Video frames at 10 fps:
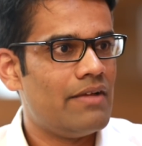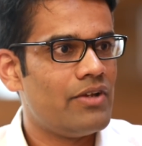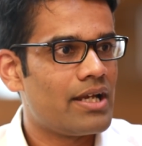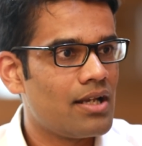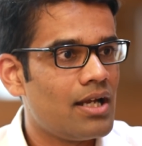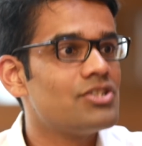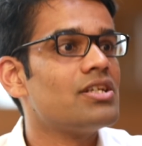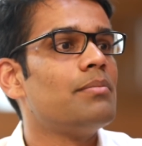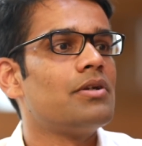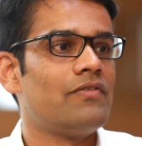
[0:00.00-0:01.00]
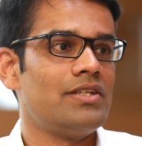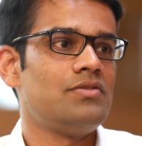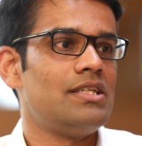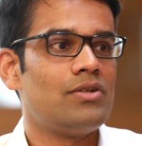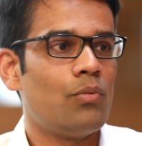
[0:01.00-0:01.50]
If we had a larger number of
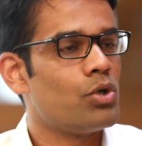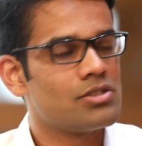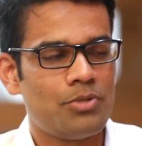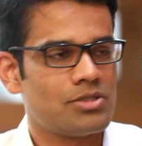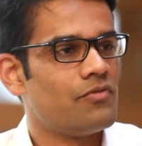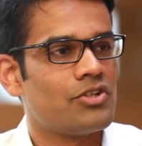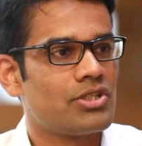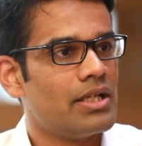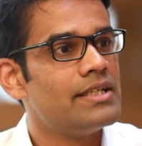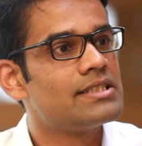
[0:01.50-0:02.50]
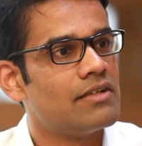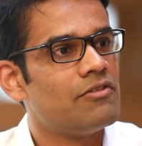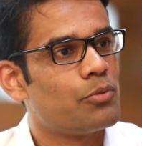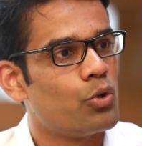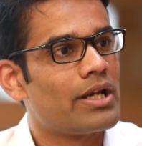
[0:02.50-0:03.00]
kids, it wasn't possible for us to run this kind
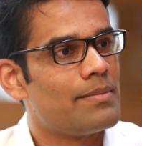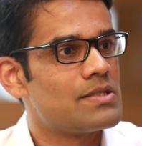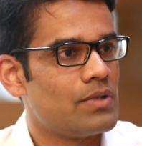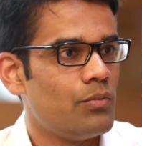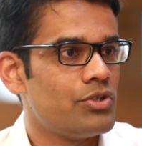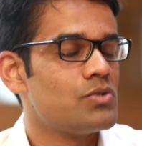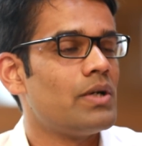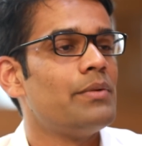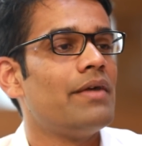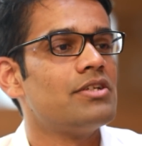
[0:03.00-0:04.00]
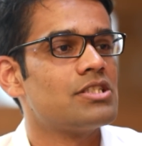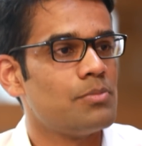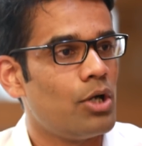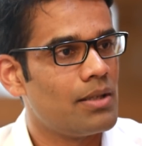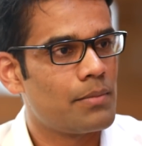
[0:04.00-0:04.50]
of a program as well, which is why we have a
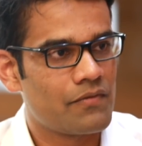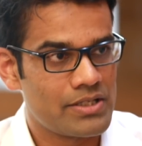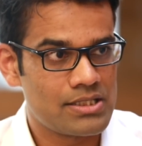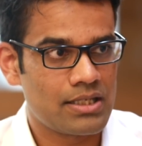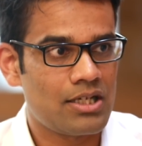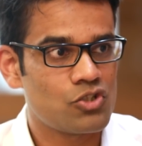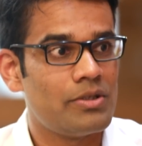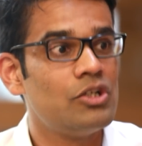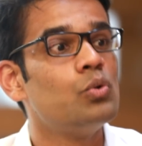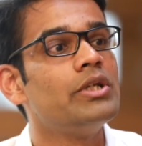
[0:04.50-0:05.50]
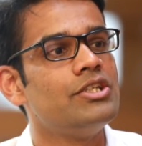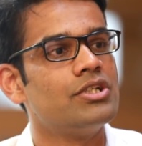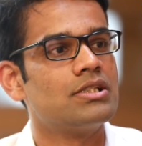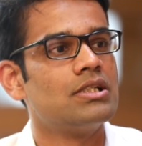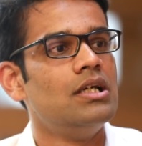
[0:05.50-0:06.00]
small number of kids in a classroom and 2
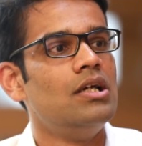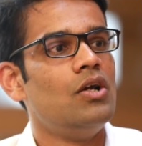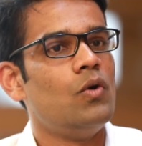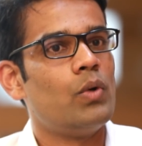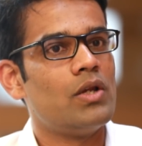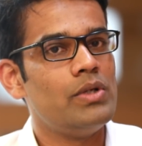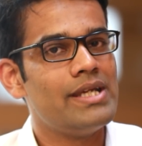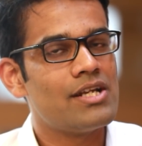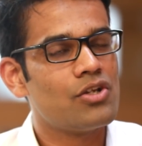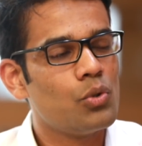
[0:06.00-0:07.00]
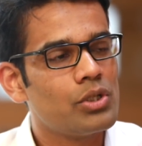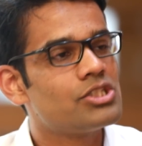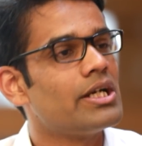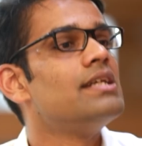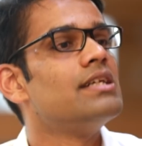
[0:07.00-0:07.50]
teachers, where we get to know the
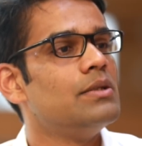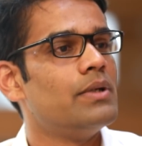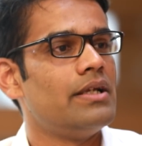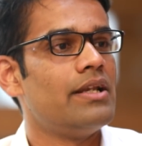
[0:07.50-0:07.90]
child really well.